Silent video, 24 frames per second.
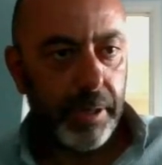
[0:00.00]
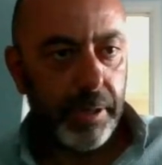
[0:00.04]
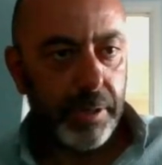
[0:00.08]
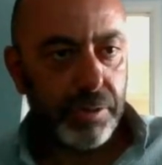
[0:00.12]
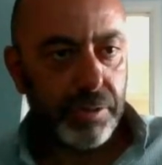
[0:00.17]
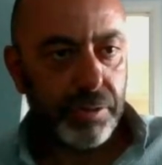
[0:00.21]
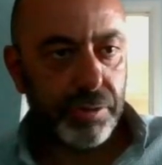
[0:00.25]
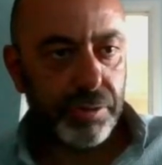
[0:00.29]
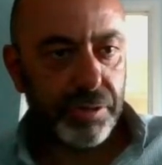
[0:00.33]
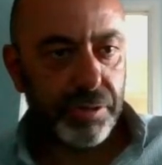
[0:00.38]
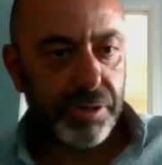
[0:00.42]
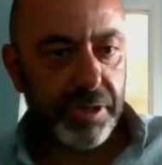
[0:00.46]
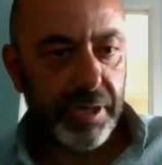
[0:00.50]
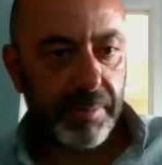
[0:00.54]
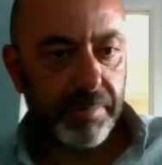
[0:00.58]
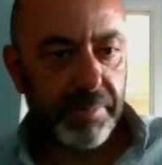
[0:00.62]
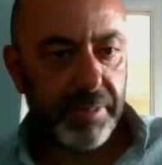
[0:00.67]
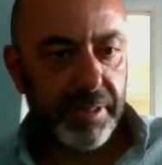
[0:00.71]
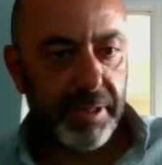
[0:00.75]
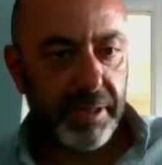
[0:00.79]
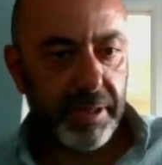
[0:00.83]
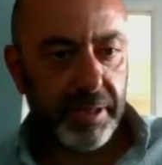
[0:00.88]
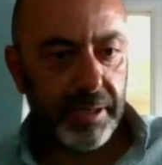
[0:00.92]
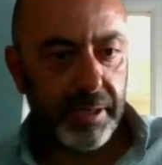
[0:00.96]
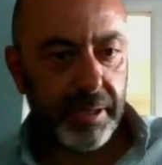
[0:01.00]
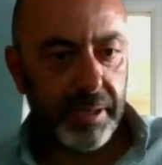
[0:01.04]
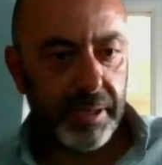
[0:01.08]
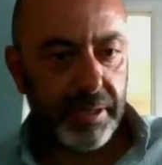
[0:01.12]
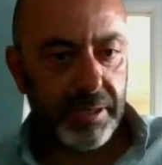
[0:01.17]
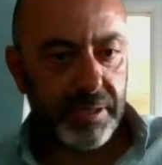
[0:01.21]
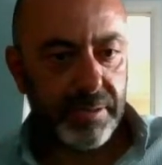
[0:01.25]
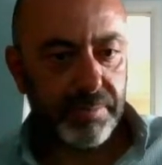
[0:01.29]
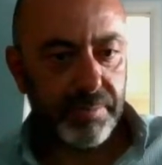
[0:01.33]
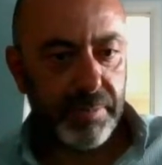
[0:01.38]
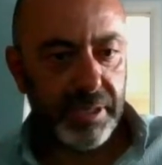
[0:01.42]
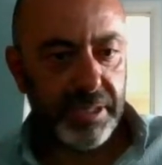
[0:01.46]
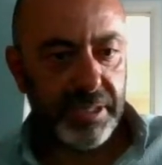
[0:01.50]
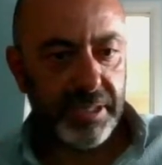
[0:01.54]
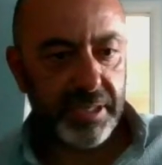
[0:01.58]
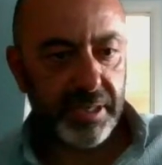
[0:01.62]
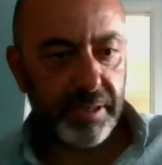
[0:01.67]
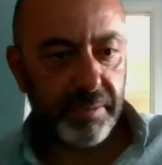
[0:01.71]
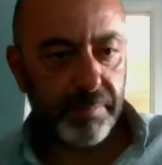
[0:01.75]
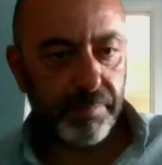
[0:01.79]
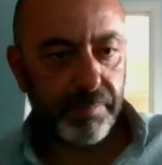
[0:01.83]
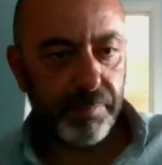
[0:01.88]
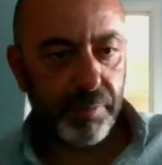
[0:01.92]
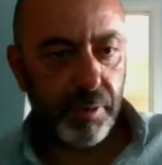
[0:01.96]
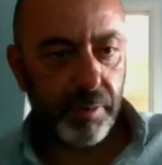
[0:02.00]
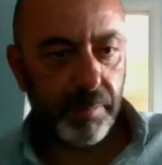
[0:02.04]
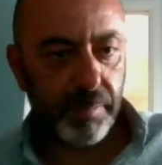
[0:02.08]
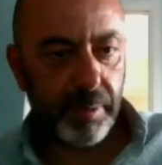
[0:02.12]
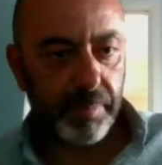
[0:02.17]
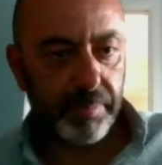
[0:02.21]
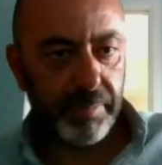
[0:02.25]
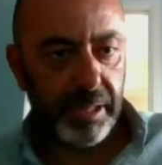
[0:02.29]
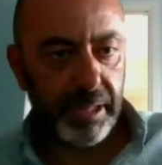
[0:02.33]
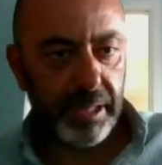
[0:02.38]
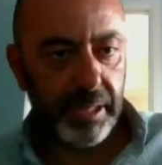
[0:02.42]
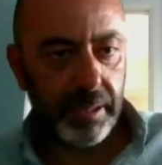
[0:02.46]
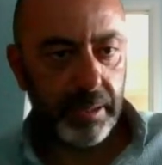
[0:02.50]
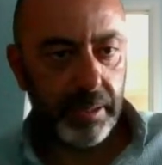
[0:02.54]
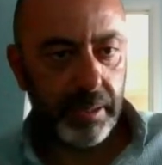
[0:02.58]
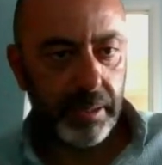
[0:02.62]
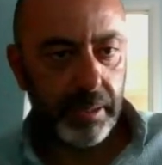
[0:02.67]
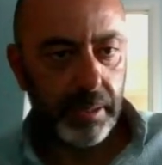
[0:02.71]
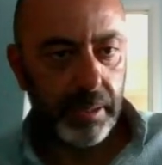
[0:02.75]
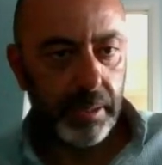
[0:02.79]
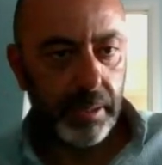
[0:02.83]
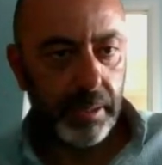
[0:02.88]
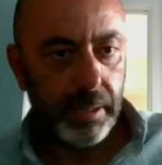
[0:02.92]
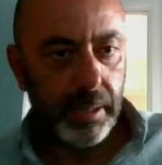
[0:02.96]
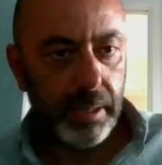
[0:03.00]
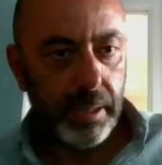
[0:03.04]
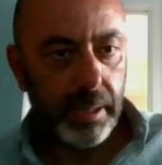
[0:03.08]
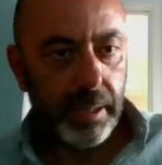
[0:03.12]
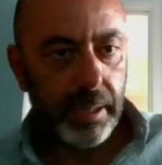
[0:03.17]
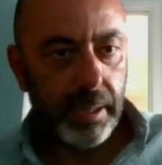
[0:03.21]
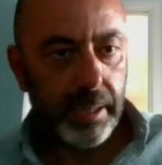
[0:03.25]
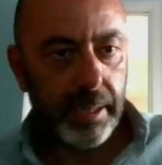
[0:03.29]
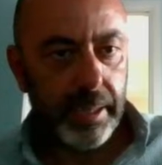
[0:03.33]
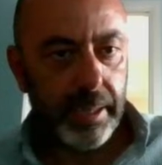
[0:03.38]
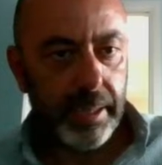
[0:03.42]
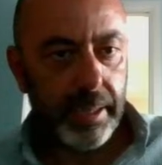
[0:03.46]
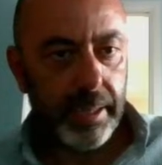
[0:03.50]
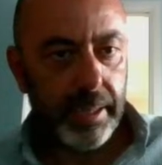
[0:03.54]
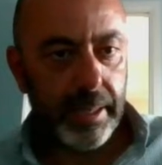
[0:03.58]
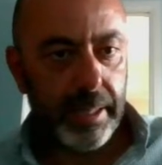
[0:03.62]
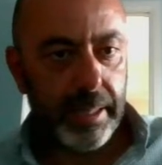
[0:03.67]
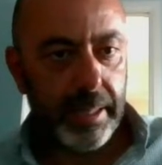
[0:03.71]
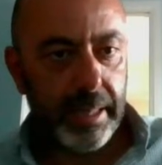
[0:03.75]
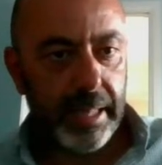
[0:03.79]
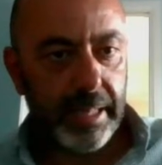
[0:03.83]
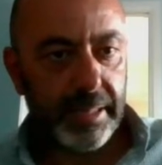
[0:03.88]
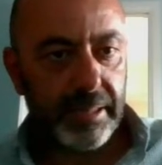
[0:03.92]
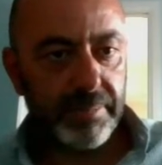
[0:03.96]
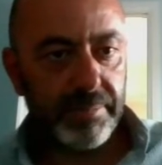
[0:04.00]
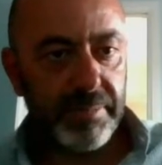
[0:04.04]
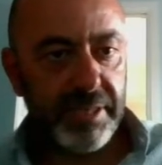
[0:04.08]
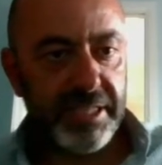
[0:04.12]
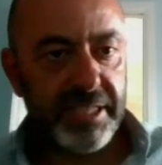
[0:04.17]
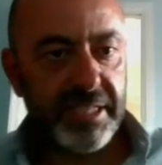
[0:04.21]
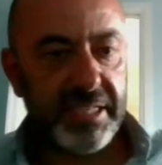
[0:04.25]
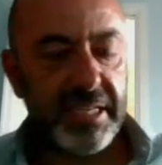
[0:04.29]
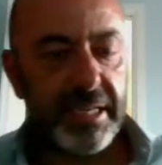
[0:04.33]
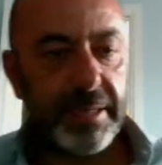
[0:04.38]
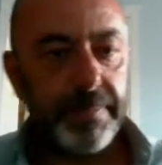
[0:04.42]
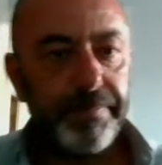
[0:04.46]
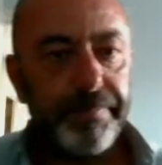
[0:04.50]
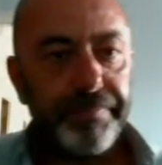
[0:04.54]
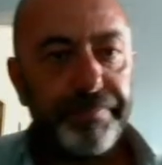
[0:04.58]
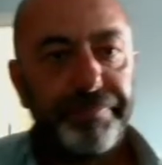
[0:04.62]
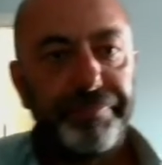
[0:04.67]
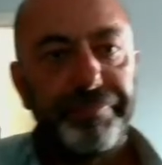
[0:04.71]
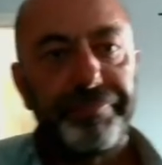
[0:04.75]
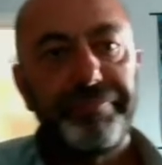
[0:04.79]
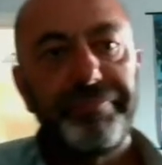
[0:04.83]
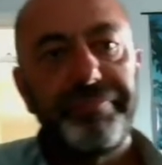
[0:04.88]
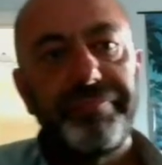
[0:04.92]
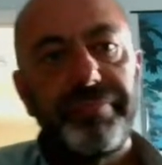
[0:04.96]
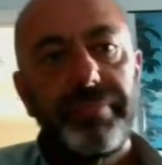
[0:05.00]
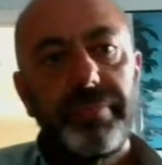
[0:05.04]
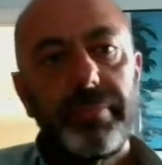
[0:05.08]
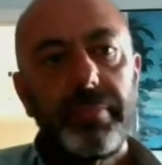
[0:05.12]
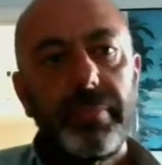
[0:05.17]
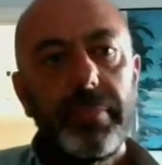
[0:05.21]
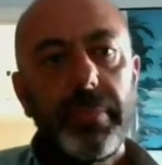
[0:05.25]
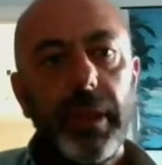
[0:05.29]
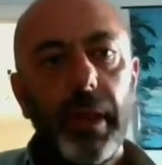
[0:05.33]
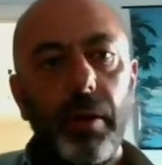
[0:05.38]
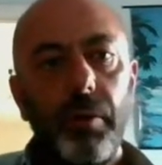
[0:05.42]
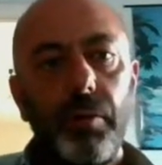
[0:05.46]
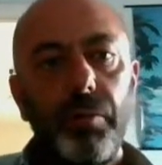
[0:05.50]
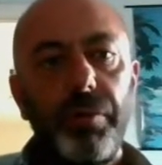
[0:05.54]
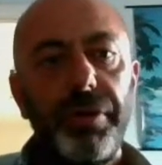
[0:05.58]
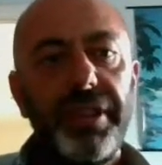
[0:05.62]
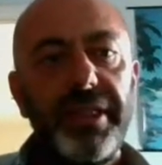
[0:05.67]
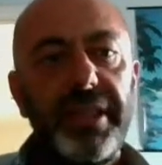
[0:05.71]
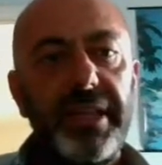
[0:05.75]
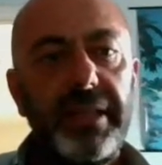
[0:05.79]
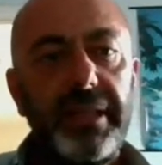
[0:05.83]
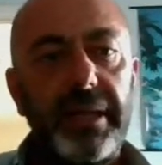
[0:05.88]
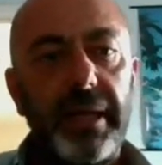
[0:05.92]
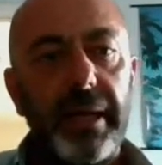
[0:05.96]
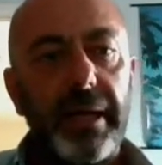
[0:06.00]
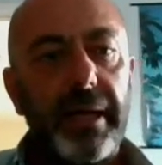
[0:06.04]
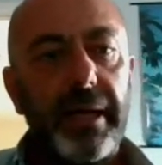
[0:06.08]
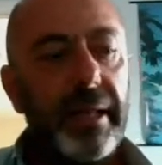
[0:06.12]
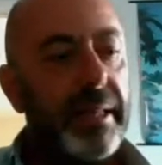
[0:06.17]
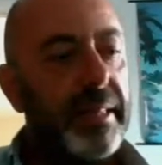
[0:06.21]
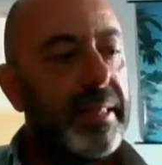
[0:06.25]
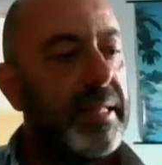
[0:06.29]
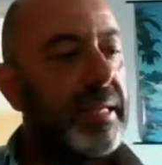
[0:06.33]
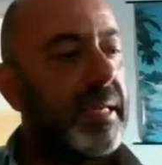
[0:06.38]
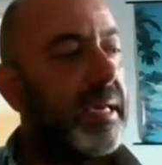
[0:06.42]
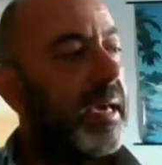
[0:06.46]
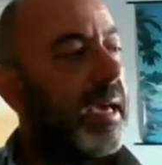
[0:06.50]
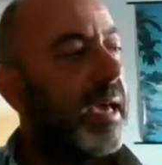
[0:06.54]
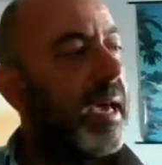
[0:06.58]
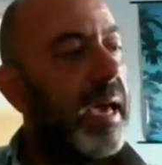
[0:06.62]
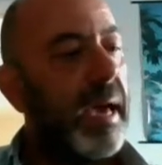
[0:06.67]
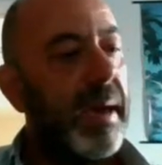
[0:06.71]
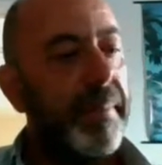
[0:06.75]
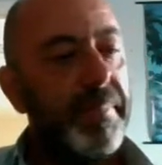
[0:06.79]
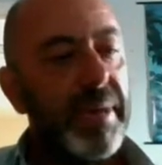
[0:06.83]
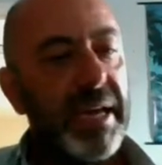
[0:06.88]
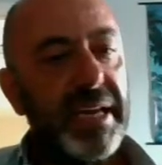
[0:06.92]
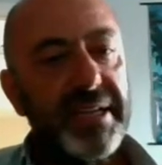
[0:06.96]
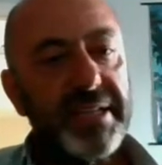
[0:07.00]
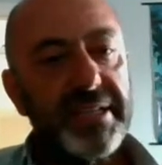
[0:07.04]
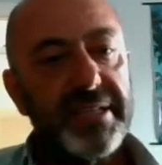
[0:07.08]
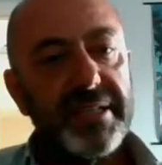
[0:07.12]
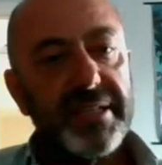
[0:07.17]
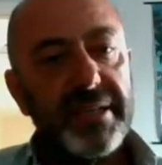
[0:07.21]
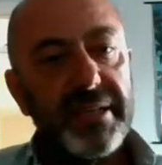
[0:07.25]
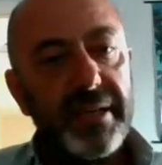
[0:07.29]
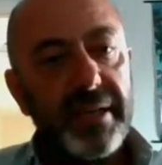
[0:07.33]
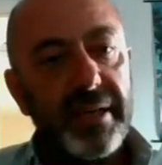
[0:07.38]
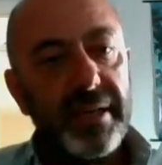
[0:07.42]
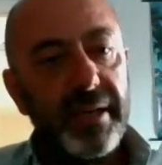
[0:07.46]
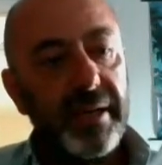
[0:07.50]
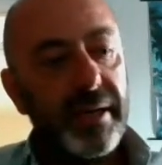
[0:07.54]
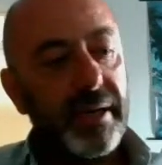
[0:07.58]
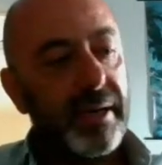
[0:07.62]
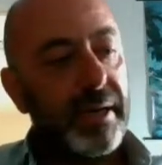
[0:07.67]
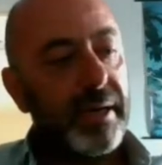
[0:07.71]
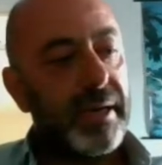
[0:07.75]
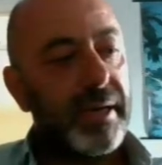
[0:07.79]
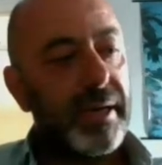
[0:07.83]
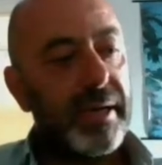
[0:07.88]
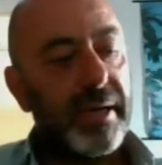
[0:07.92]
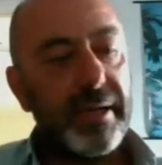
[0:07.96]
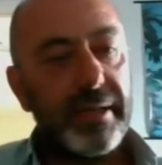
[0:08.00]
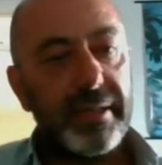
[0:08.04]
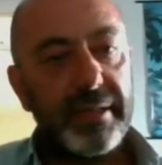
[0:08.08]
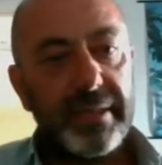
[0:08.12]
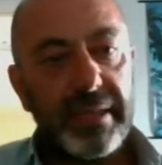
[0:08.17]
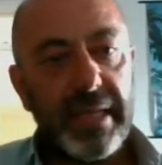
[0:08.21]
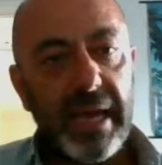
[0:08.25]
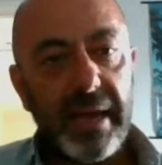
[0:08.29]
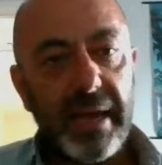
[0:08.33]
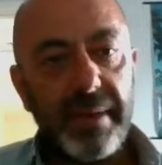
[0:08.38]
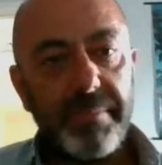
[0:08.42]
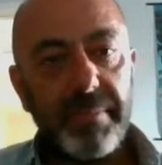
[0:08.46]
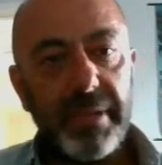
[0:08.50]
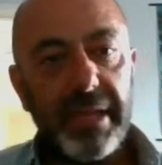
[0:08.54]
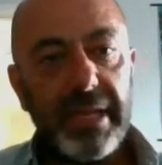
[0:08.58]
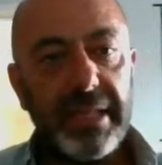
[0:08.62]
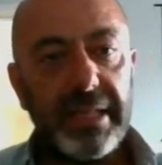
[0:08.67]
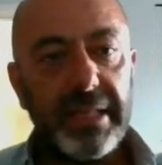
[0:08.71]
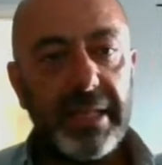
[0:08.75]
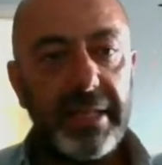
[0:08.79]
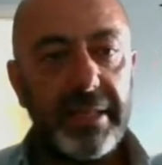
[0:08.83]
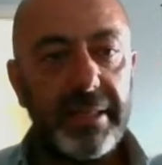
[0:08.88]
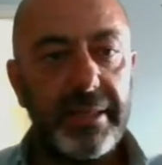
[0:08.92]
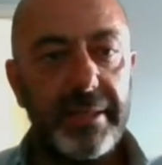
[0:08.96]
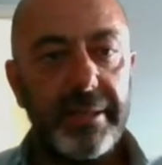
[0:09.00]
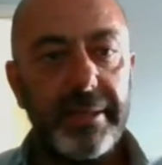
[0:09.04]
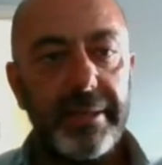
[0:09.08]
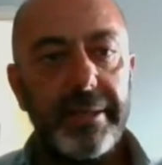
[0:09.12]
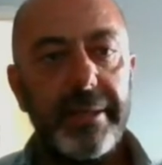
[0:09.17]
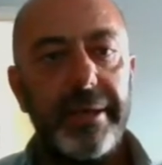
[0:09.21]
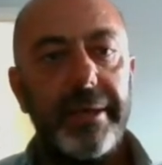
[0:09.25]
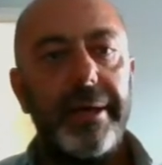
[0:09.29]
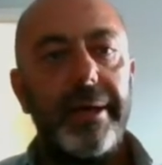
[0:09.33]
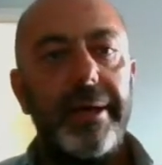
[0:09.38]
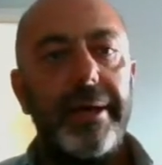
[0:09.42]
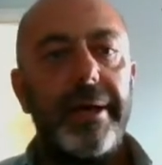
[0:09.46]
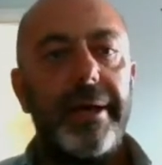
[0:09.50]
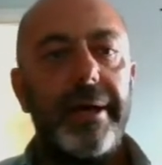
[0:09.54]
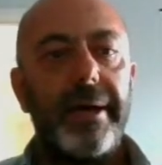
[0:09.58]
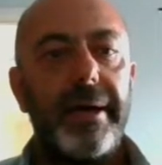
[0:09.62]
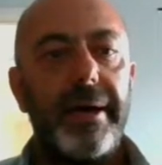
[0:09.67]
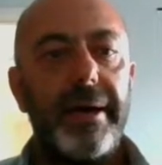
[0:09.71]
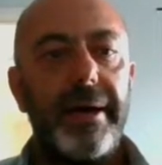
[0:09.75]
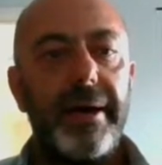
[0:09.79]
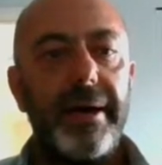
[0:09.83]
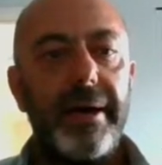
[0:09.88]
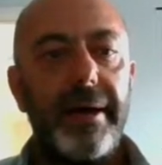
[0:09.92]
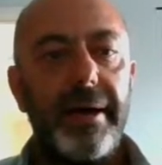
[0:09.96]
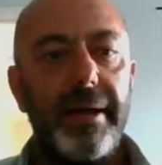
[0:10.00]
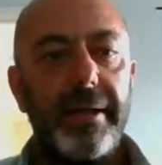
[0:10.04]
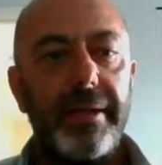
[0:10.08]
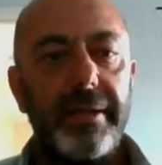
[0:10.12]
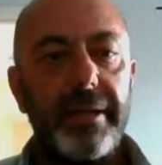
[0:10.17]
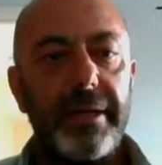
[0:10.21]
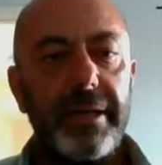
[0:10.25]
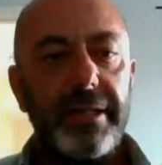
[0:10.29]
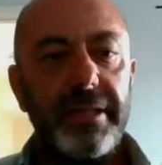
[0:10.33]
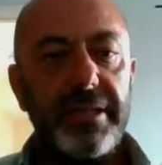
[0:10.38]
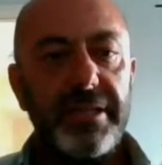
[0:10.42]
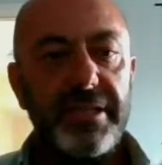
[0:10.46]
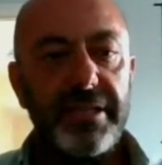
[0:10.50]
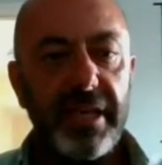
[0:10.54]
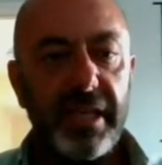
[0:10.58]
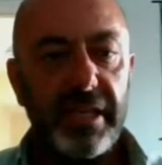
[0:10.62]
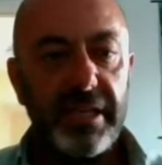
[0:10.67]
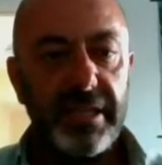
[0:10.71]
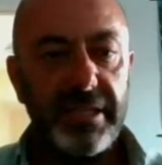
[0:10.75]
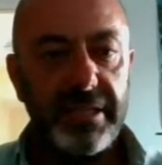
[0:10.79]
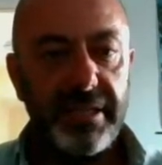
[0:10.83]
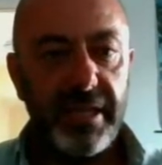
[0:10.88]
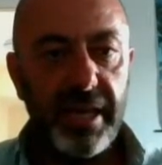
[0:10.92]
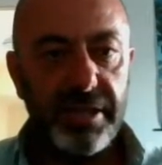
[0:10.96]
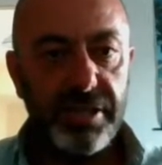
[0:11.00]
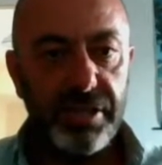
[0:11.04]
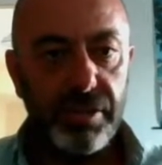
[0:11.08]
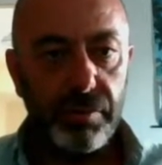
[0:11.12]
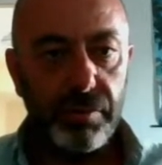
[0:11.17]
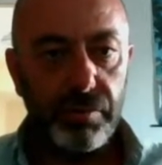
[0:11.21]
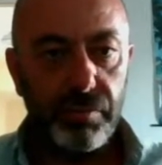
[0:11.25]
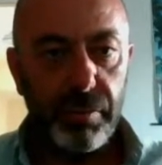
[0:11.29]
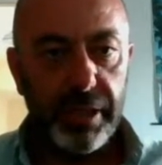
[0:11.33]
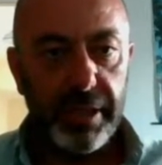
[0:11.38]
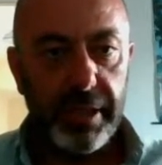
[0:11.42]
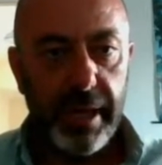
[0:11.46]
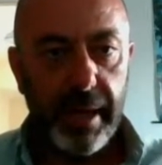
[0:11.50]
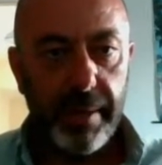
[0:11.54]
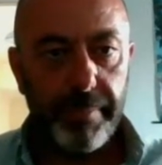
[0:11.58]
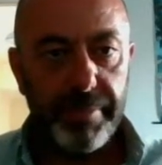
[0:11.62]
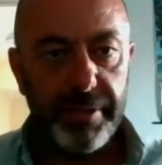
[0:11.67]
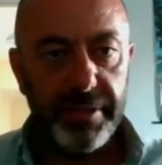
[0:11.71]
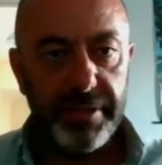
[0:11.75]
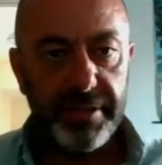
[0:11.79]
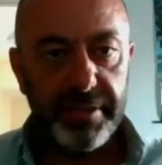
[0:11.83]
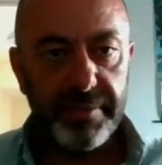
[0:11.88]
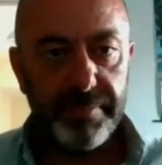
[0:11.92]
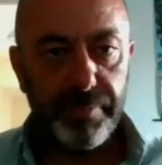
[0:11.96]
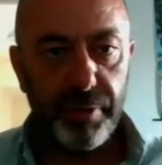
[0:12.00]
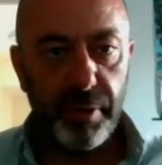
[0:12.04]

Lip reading: So something is missing probably. Let me see within the MX time init initialization what happens.